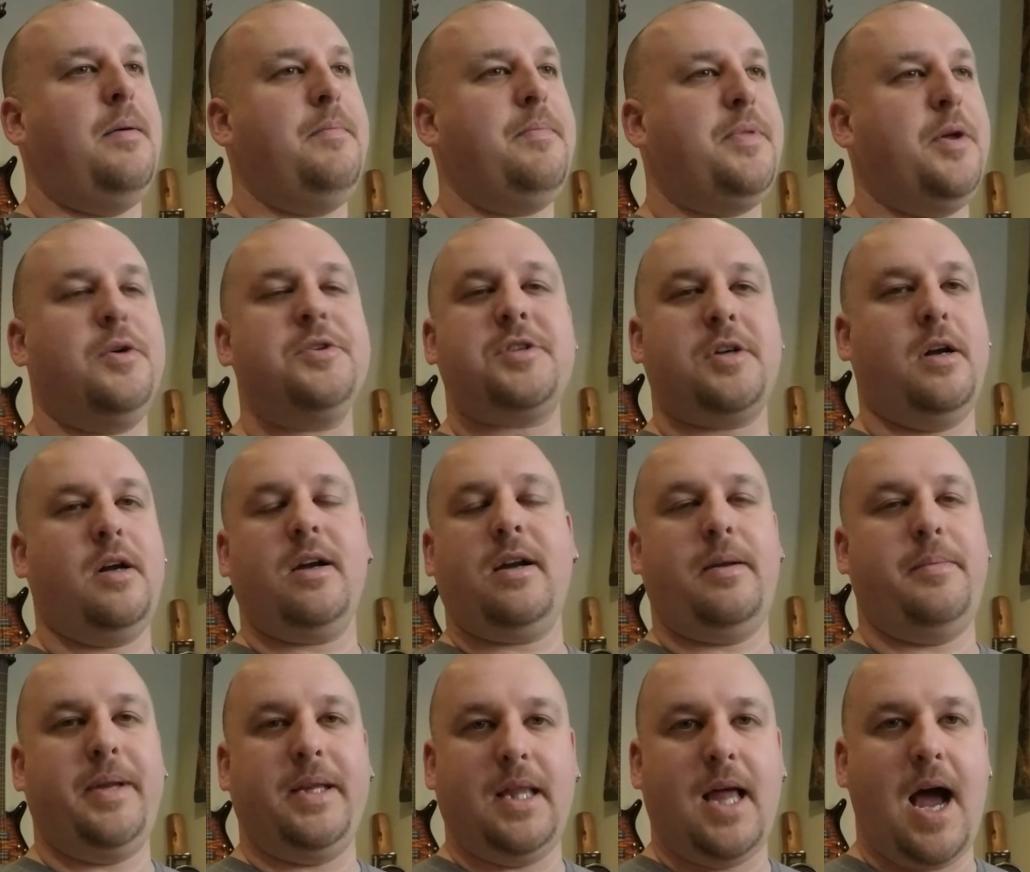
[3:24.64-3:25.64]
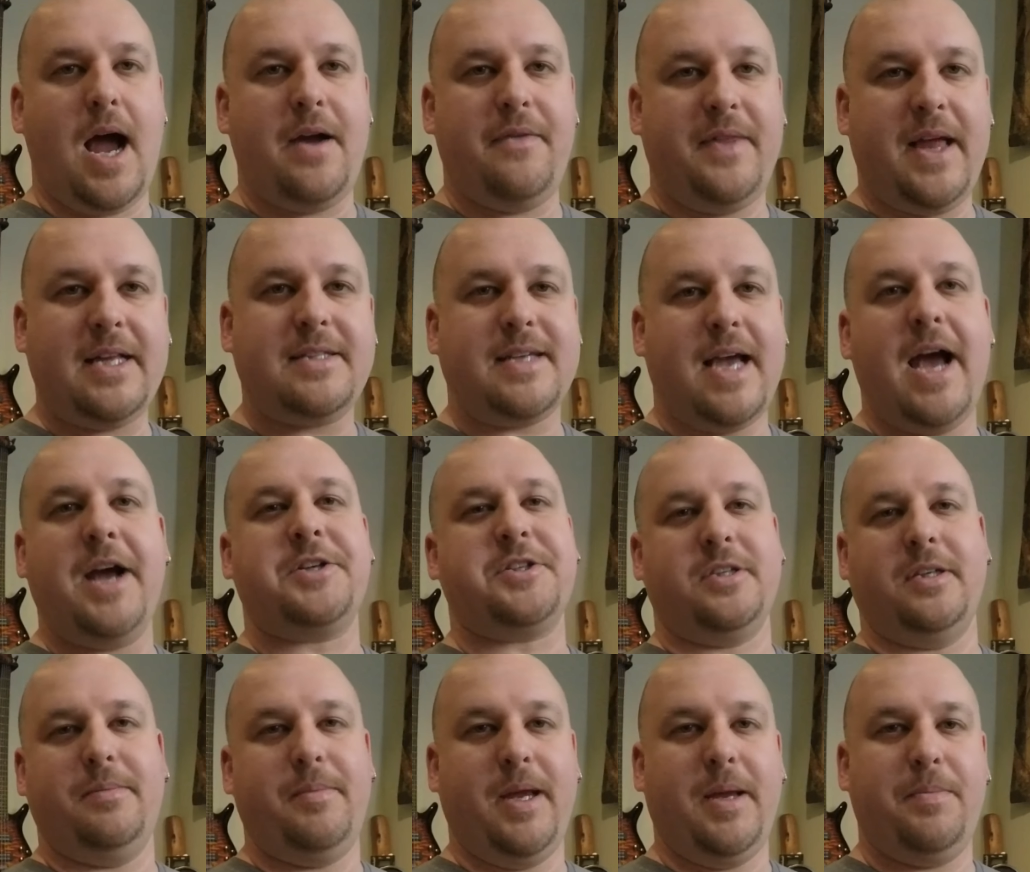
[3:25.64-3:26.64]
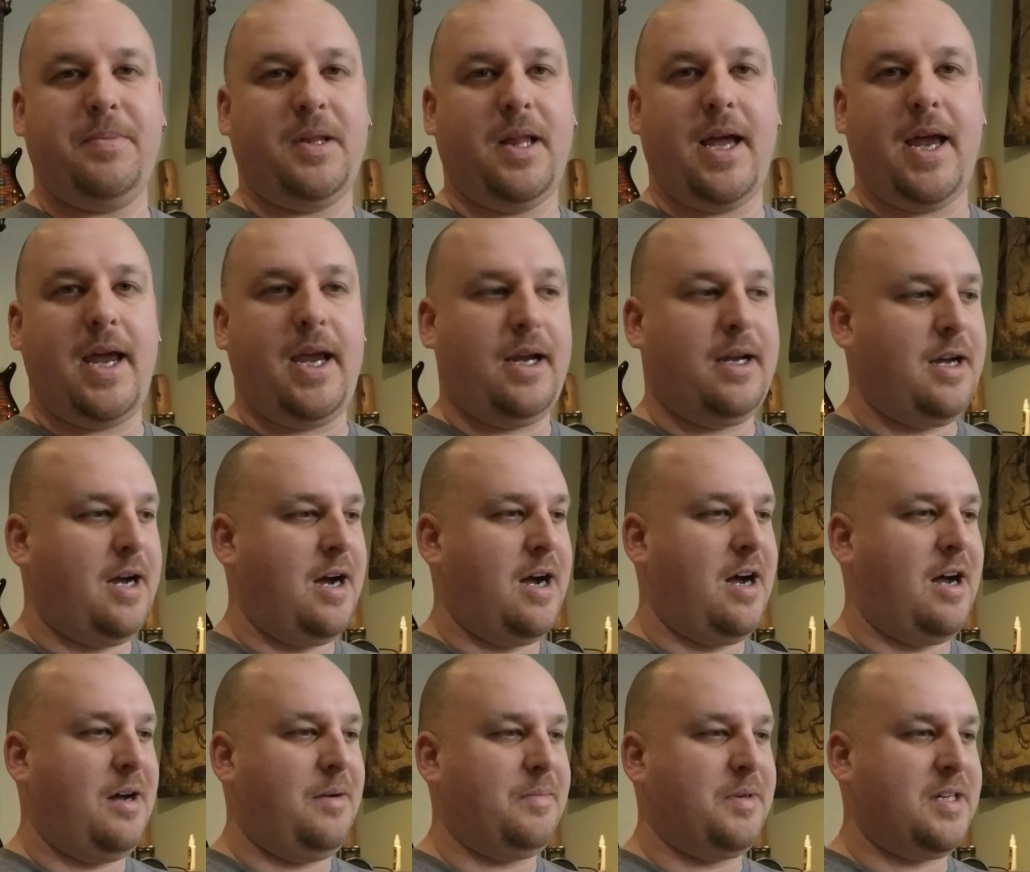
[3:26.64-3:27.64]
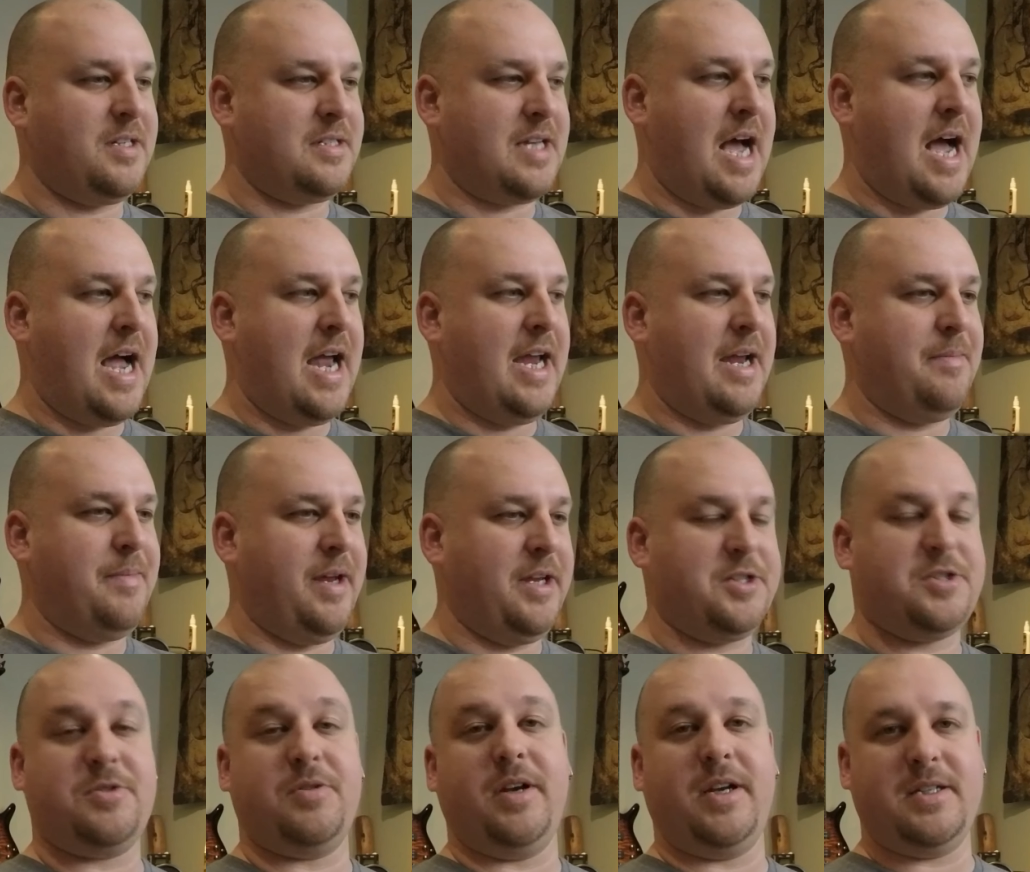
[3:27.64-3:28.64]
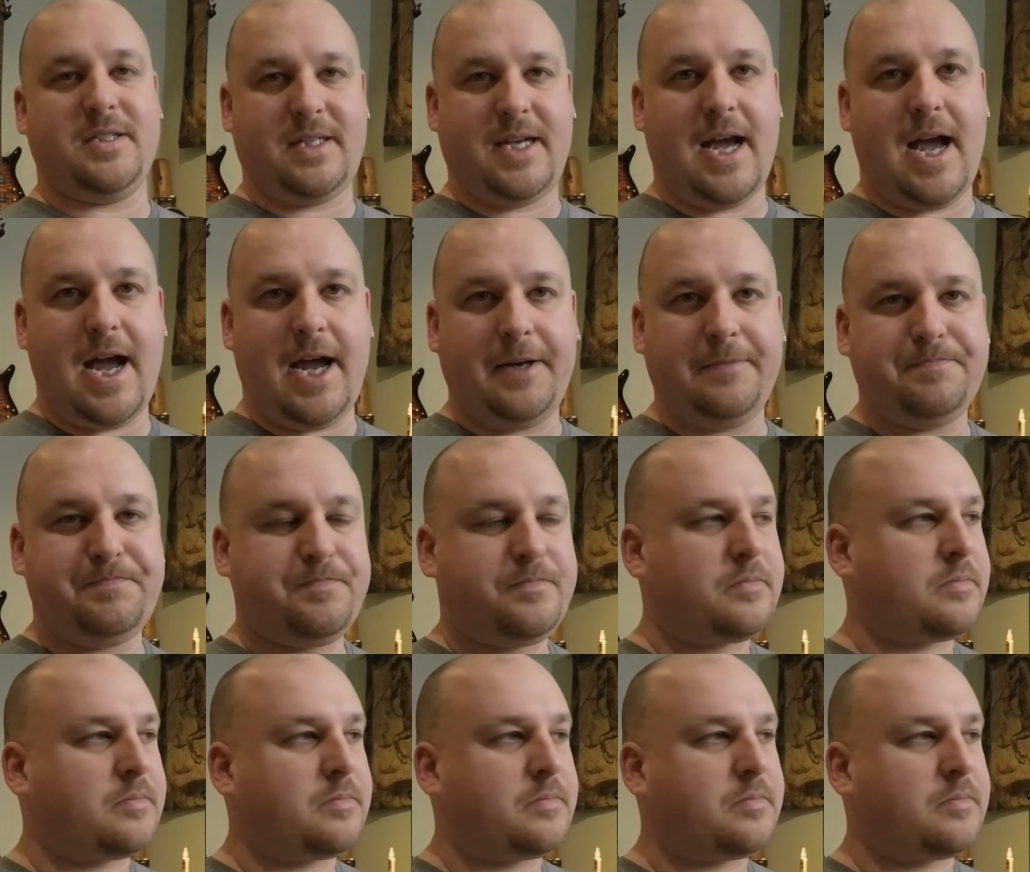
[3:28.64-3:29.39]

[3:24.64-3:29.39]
those are all going to be live. That's actually me playing, because I am a strings guy.